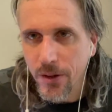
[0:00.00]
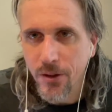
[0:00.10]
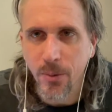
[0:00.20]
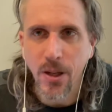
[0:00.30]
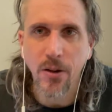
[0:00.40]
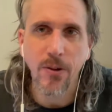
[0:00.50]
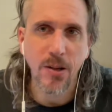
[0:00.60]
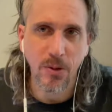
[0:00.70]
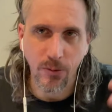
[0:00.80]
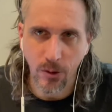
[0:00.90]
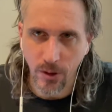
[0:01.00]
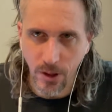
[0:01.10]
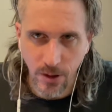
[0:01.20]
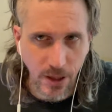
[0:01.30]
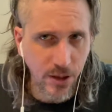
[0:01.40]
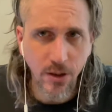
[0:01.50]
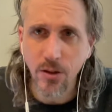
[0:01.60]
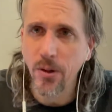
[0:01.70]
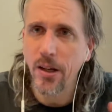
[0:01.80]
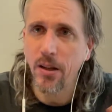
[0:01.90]
and there's going to be other fights before then. That's just the
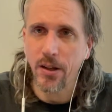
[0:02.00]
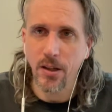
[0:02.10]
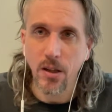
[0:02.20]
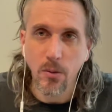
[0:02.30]
reality.